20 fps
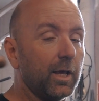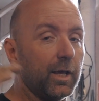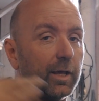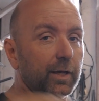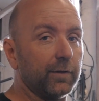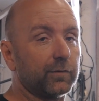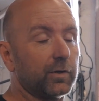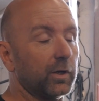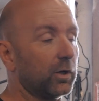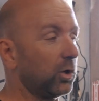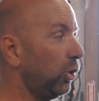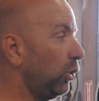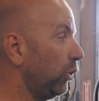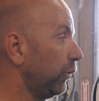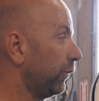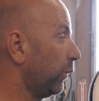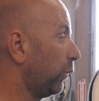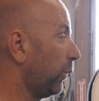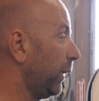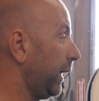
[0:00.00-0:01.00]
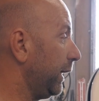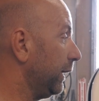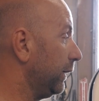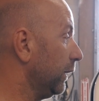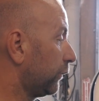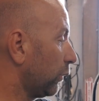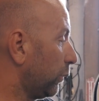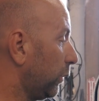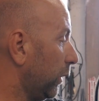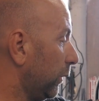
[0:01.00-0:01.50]
It's gonna hold the
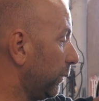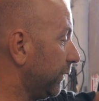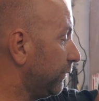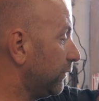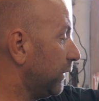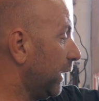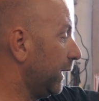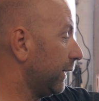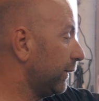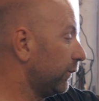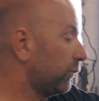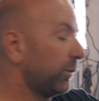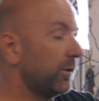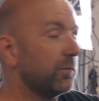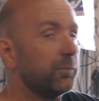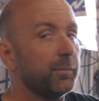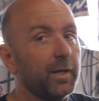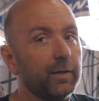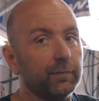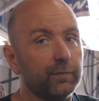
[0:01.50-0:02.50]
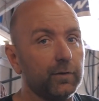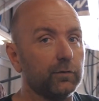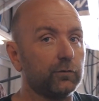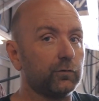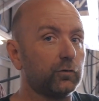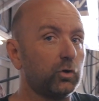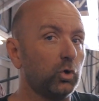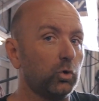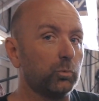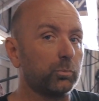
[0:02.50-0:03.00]
weight. So what we've done is we've made these
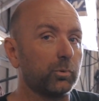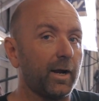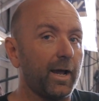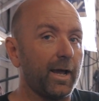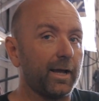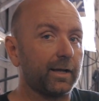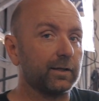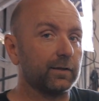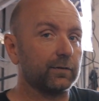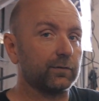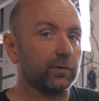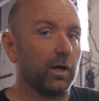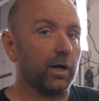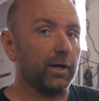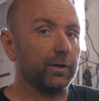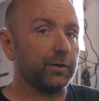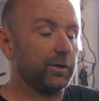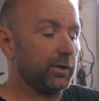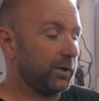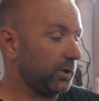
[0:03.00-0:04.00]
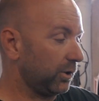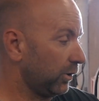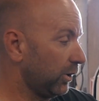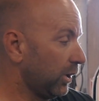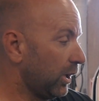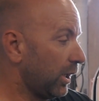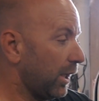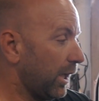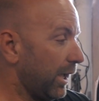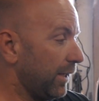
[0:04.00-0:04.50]
2 brackets on here,
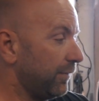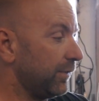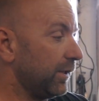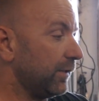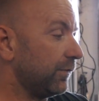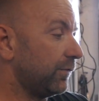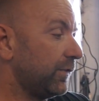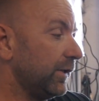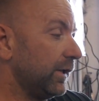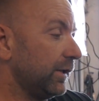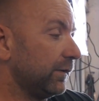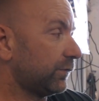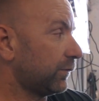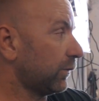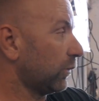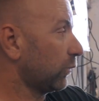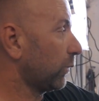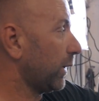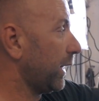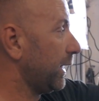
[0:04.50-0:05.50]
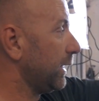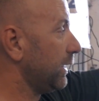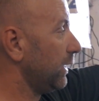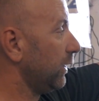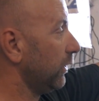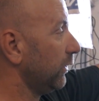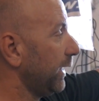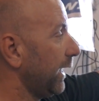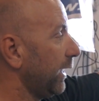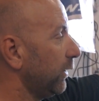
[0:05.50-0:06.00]
and then this right
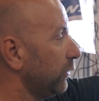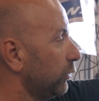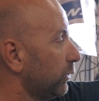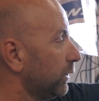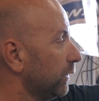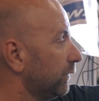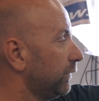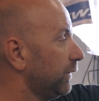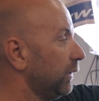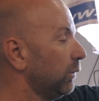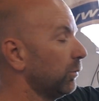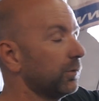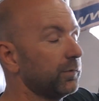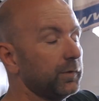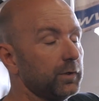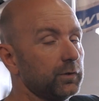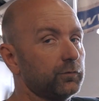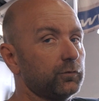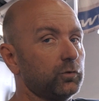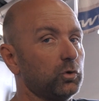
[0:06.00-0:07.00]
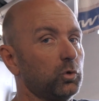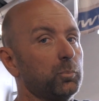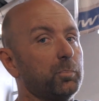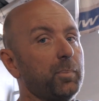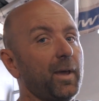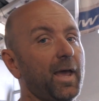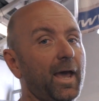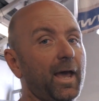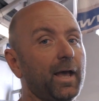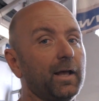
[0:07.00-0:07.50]
here, now you can see where these 2
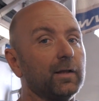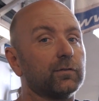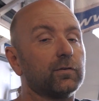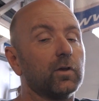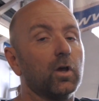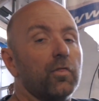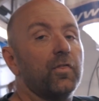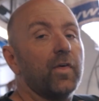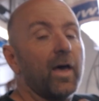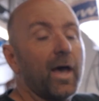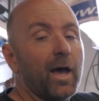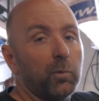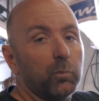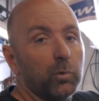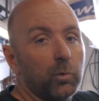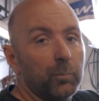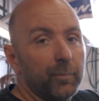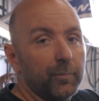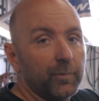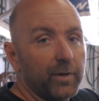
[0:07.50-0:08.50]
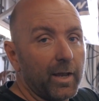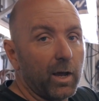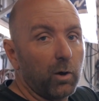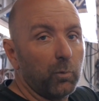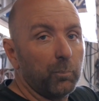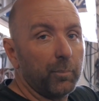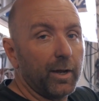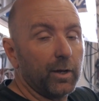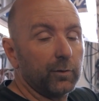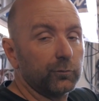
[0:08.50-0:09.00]
pads, that will now
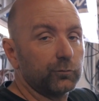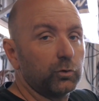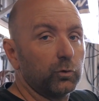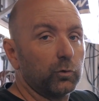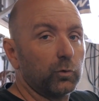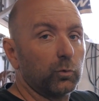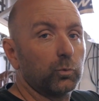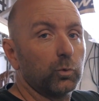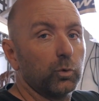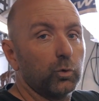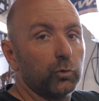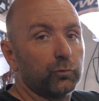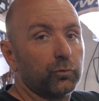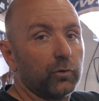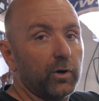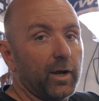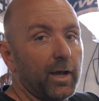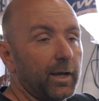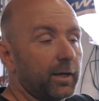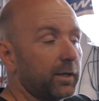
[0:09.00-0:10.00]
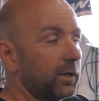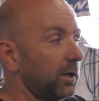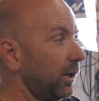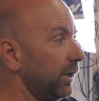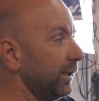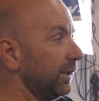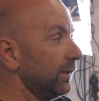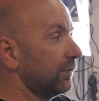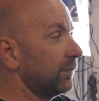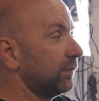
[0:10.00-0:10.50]
mount to the roof rack
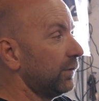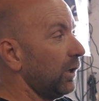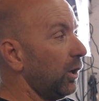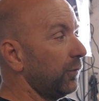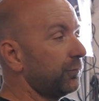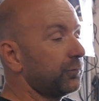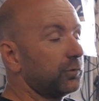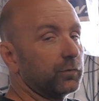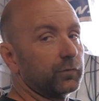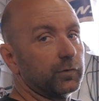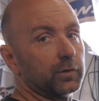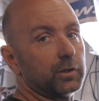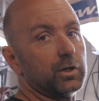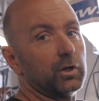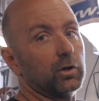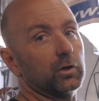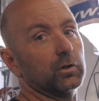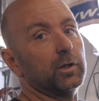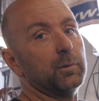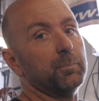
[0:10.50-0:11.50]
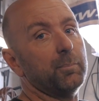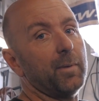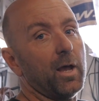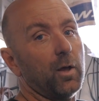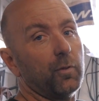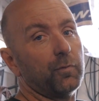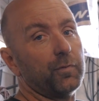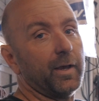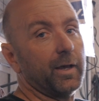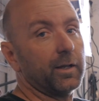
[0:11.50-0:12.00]
itself to securely
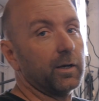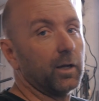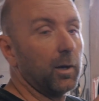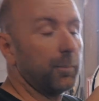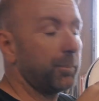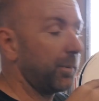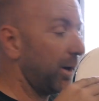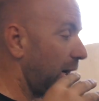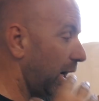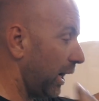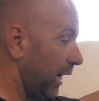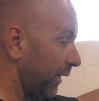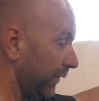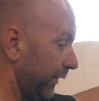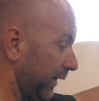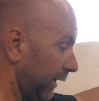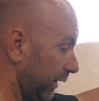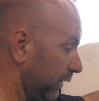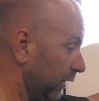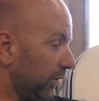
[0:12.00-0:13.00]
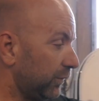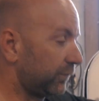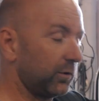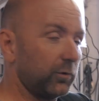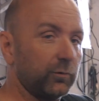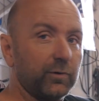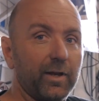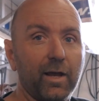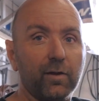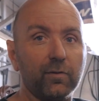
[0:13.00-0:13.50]
mount that up on there.
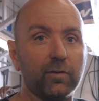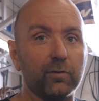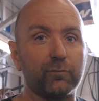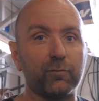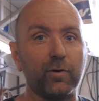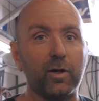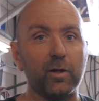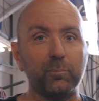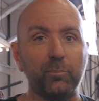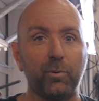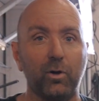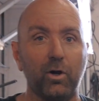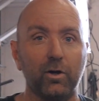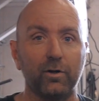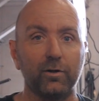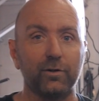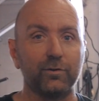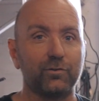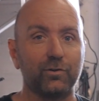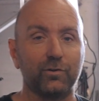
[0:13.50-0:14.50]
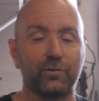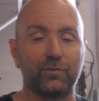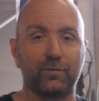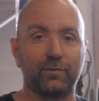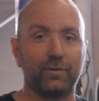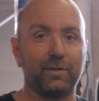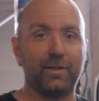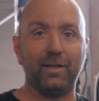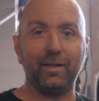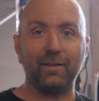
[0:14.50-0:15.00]
So now the fun part is just
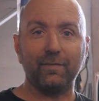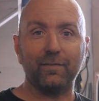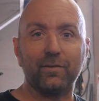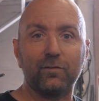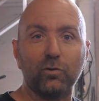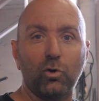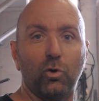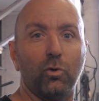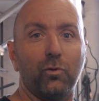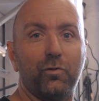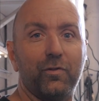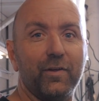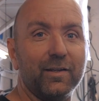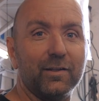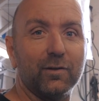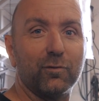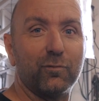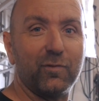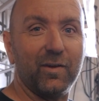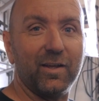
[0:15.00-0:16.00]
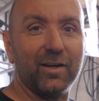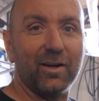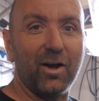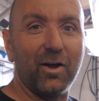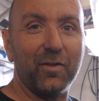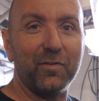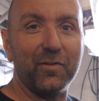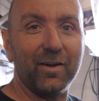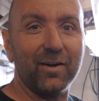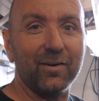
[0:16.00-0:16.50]
getting this whole thing to fit
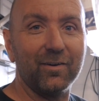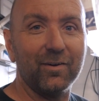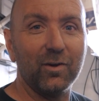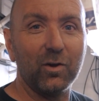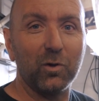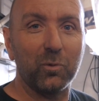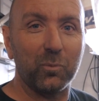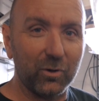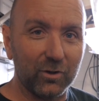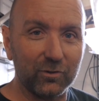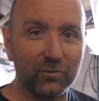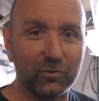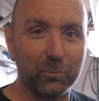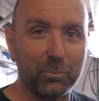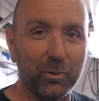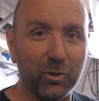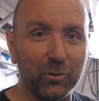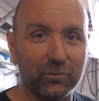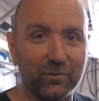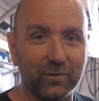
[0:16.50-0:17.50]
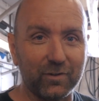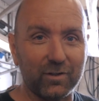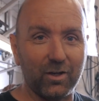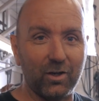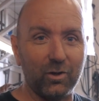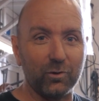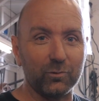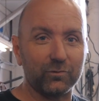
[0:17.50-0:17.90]
on there where it's supposed to go.